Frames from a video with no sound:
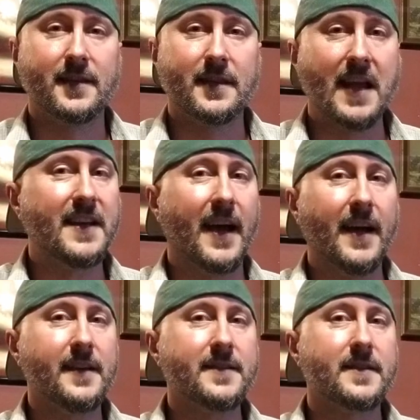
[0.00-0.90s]
Hey
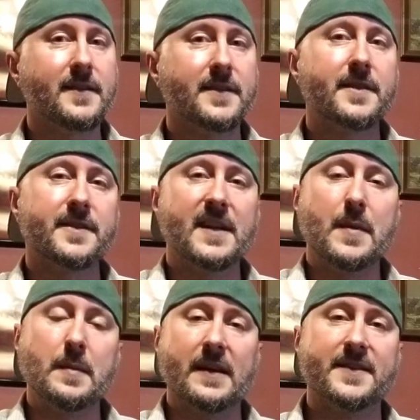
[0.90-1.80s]
guys, this is going to be
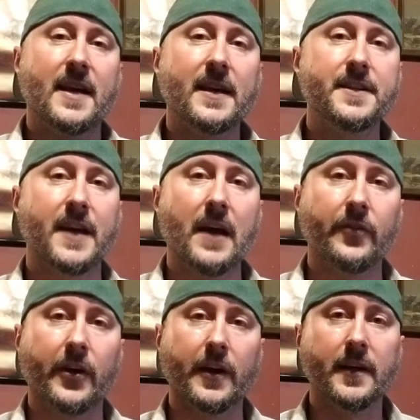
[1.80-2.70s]
my second
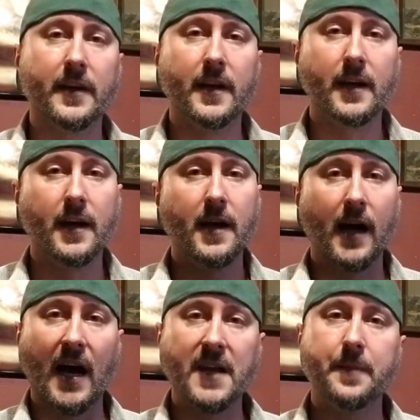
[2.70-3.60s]
ever
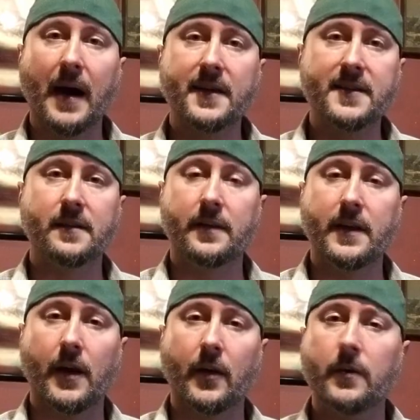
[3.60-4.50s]
unboxing
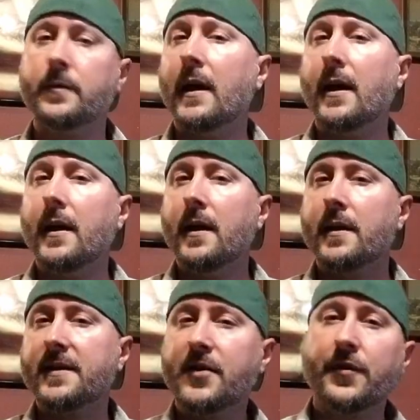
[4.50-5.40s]
video.
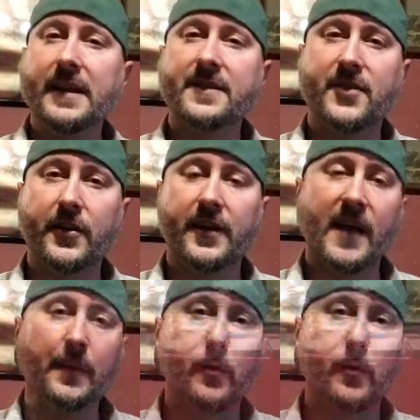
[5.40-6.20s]
This whole thing started a couple